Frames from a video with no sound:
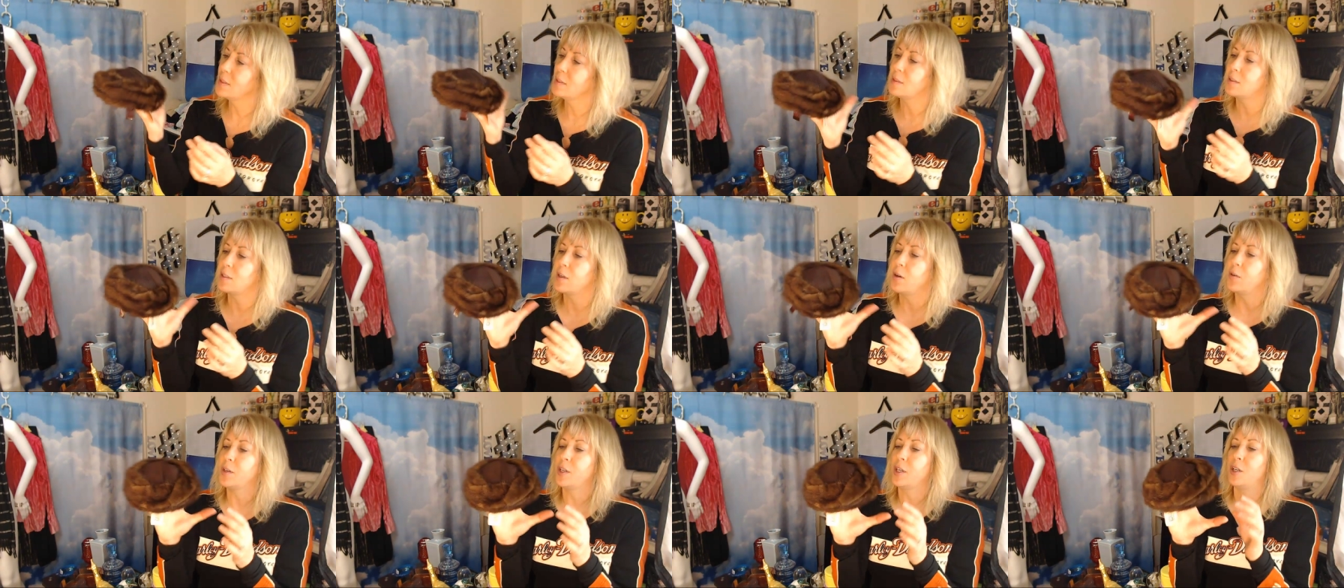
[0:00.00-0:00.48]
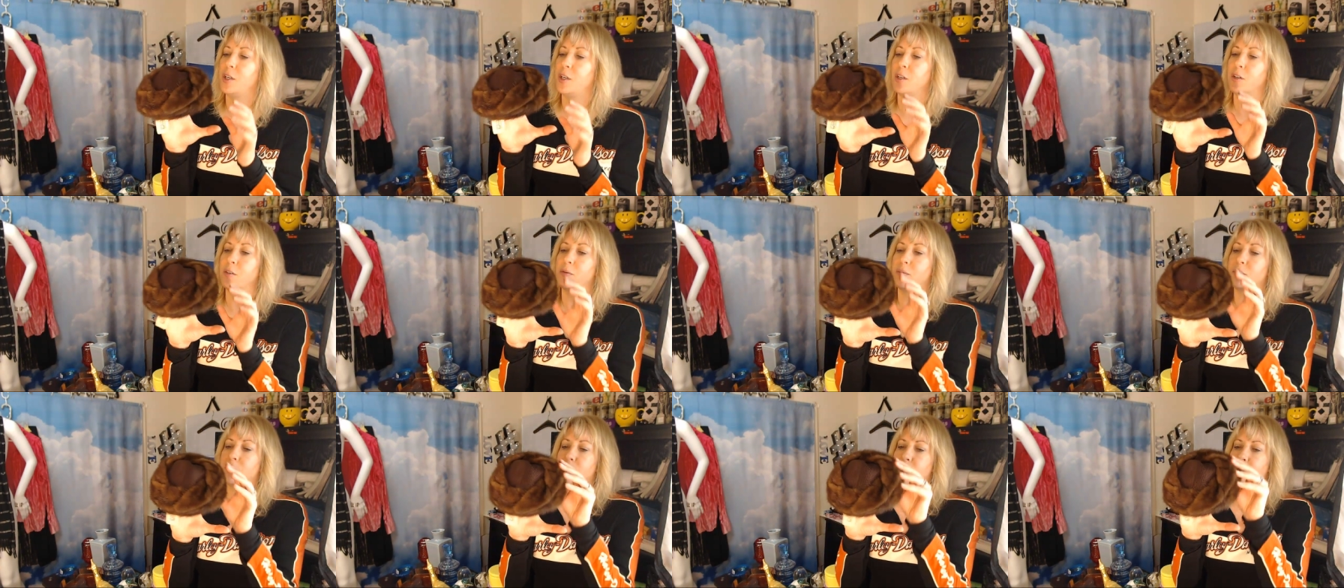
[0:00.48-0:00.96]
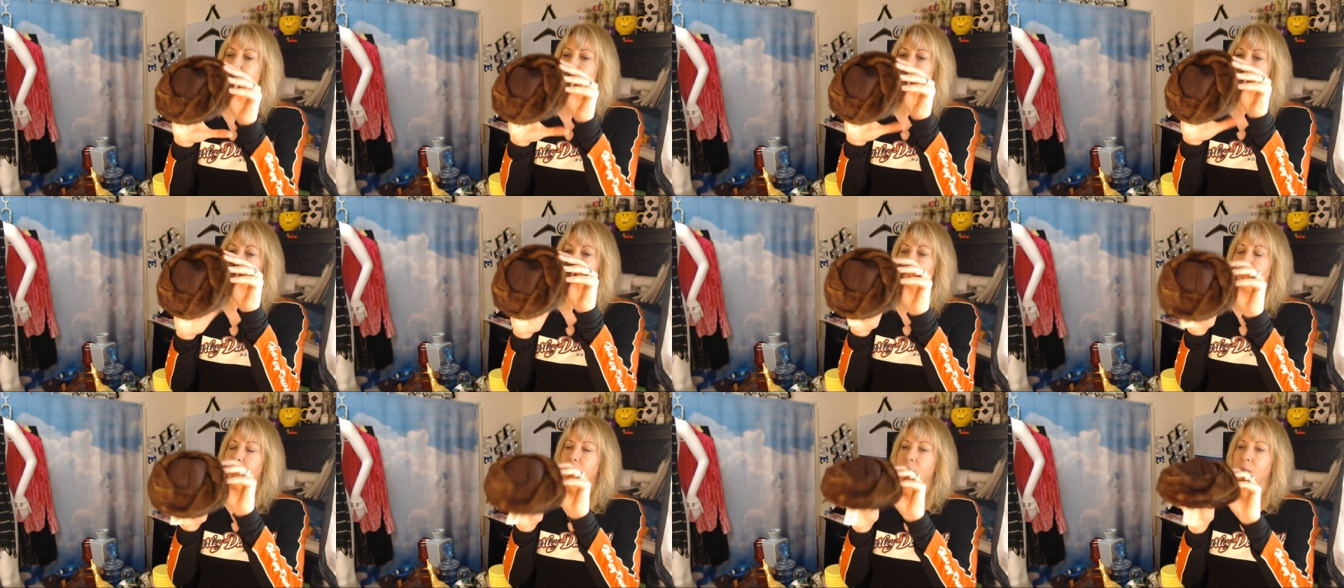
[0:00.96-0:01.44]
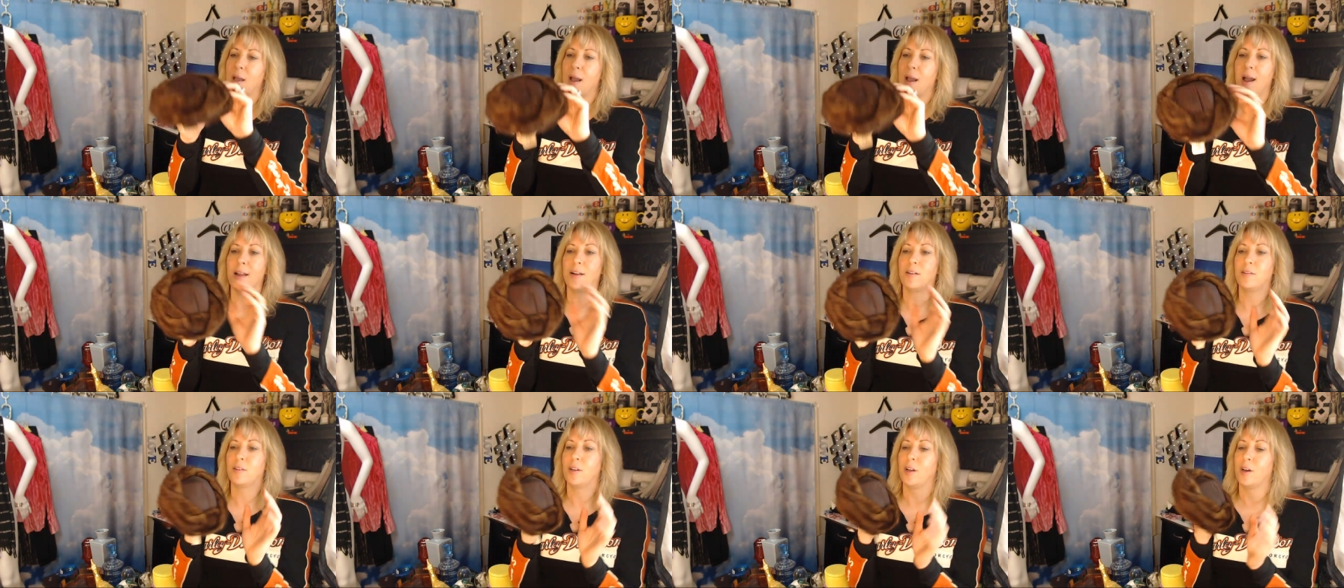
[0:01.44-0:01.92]
So cute.
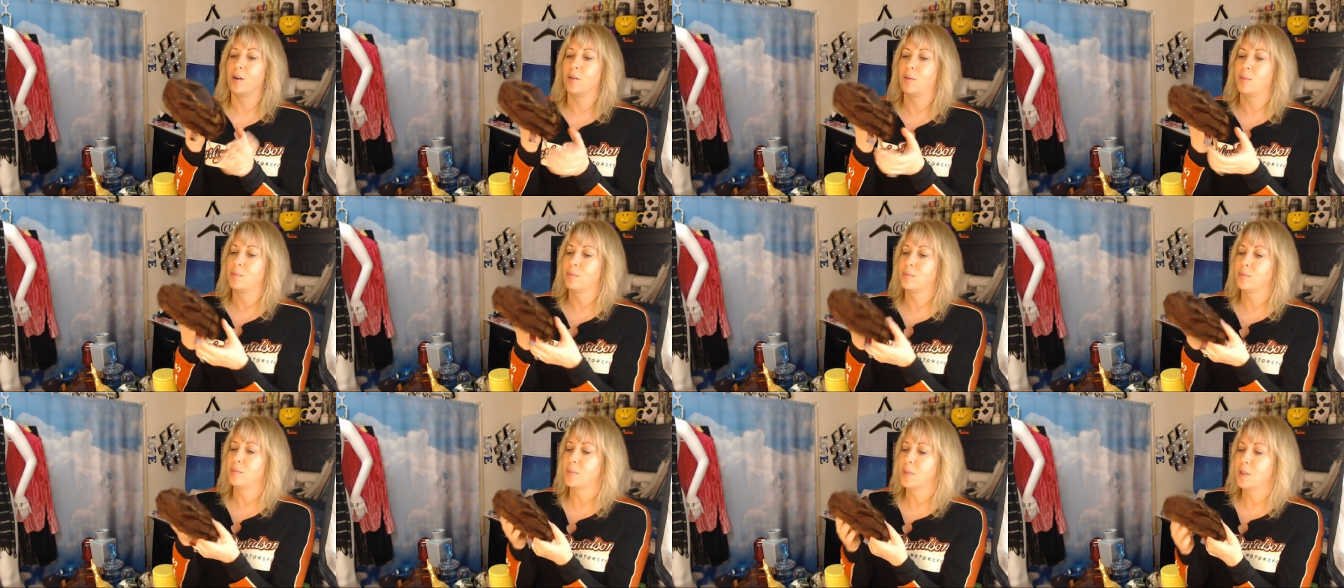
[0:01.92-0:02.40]
I don't know